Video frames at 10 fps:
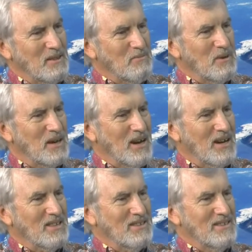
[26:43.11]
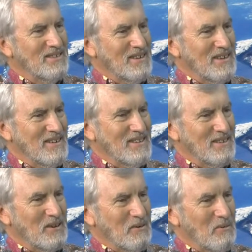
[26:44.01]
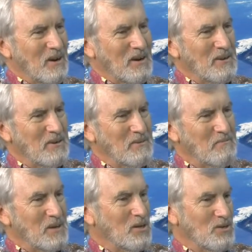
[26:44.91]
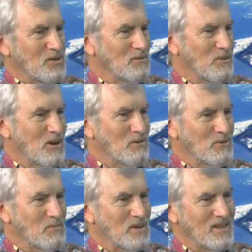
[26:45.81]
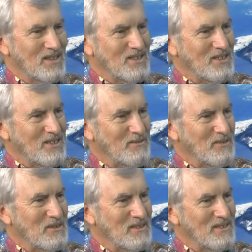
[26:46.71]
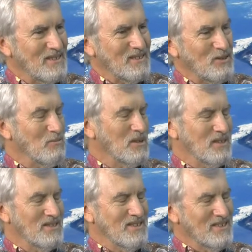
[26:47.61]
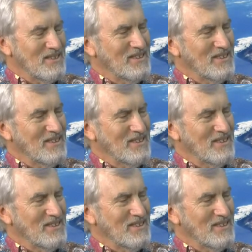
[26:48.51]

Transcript: the Big Island and Oahu because Oahu's been extinct for 2 million years.